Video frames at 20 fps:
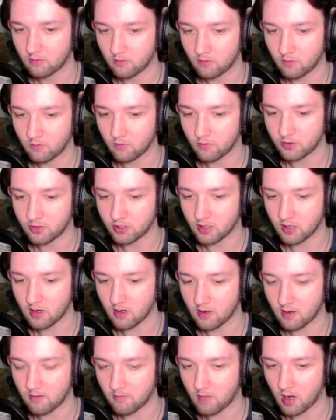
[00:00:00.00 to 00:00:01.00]
we're just going
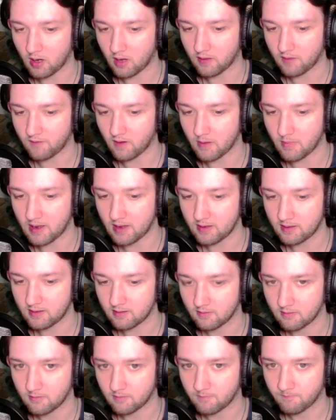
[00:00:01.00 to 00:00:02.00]
to mark the farmhand.
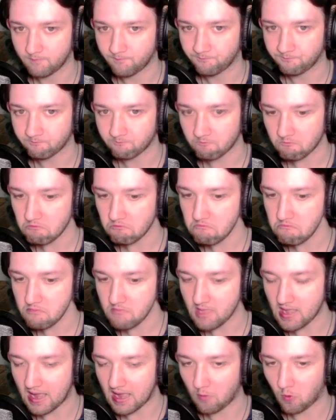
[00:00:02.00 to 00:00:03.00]

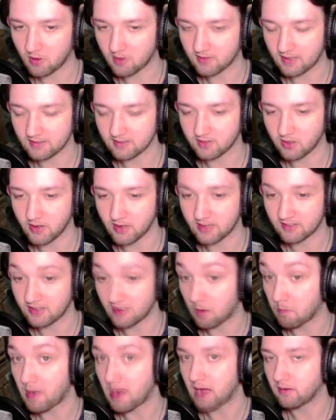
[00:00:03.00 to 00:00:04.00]
And once that's done, it's now
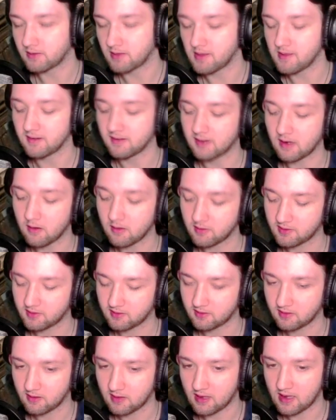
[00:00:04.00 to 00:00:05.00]
bound to this
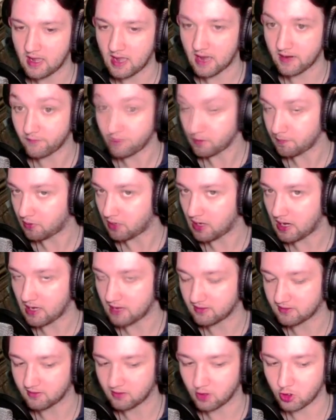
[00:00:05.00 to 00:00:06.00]
house. And if we
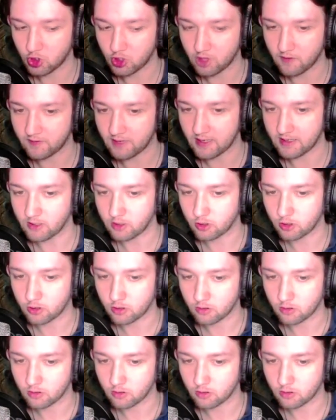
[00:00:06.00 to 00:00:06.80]
press Shift H,